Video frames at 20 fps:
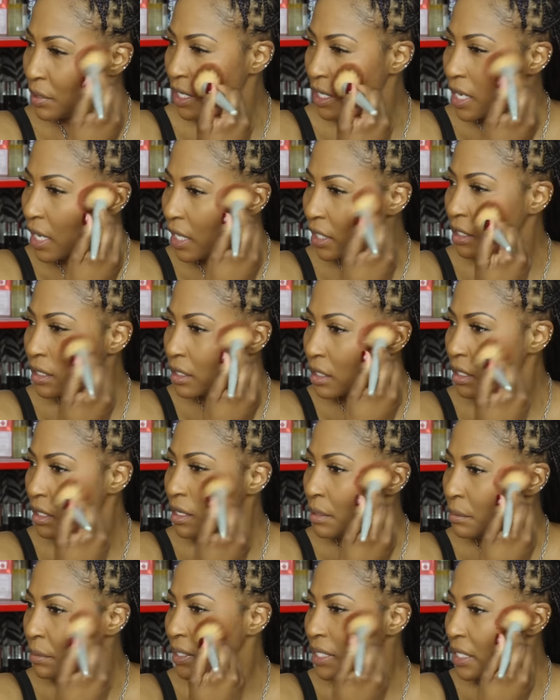bit of color,
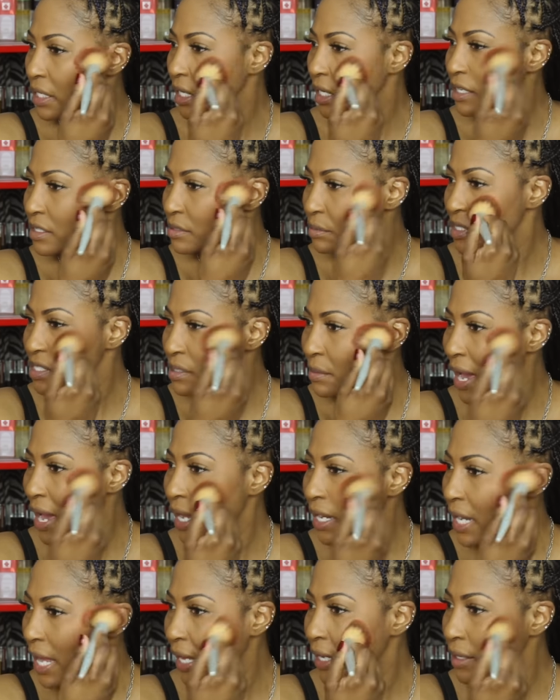but then it gives me some
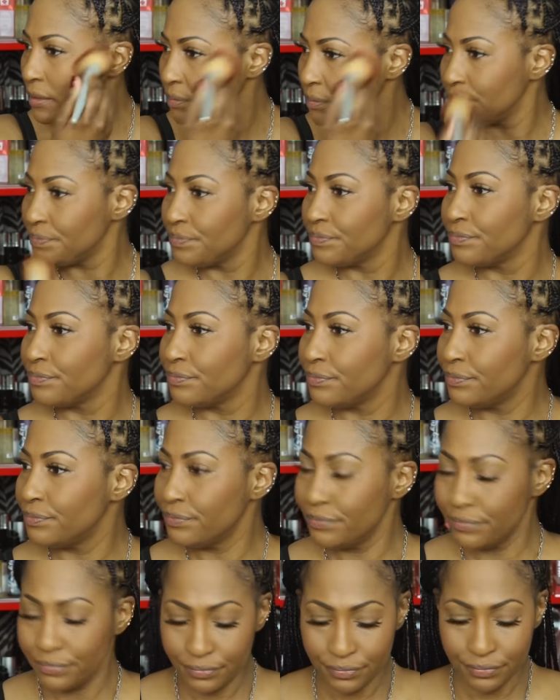highlight.
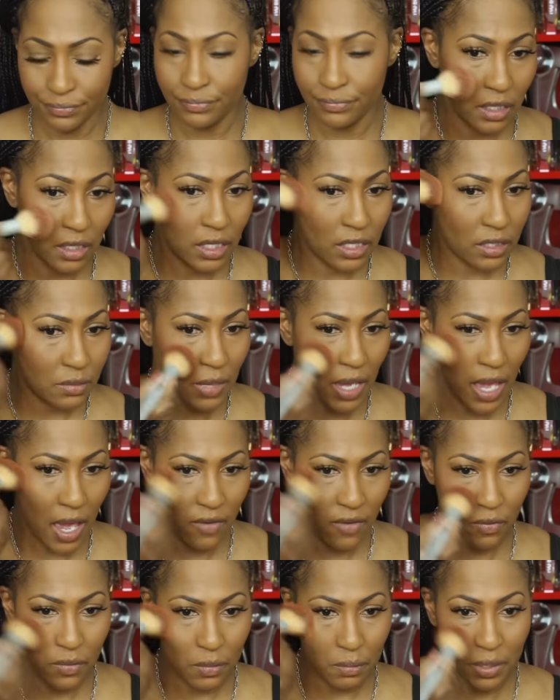Mm-hmm. This may
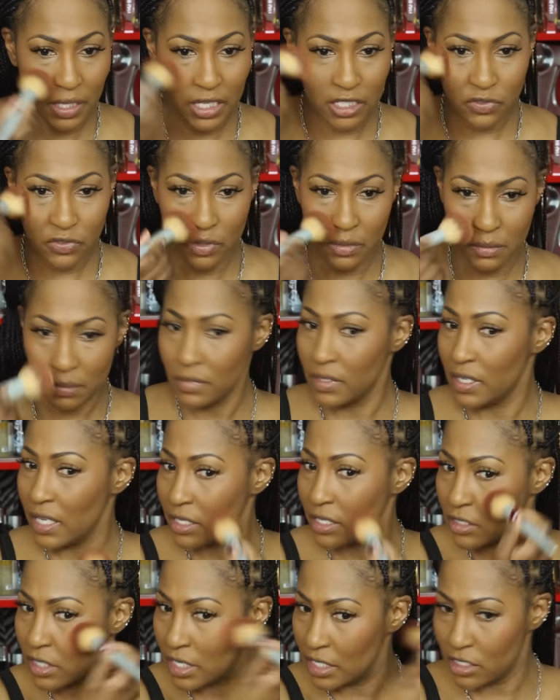have blush from
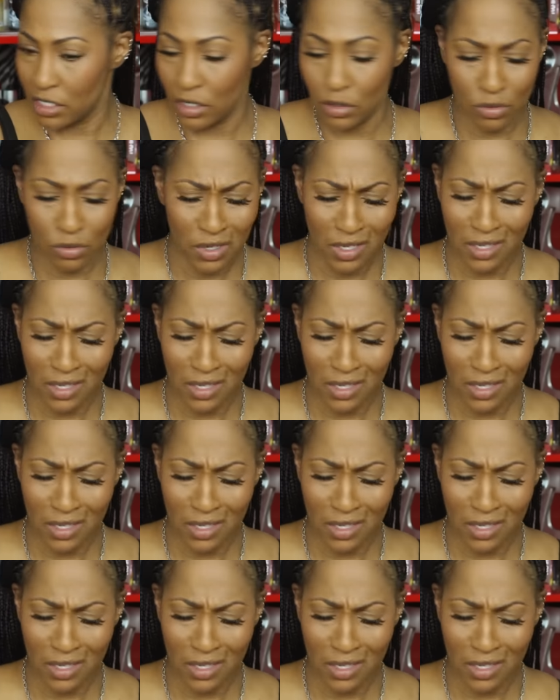yesterday too.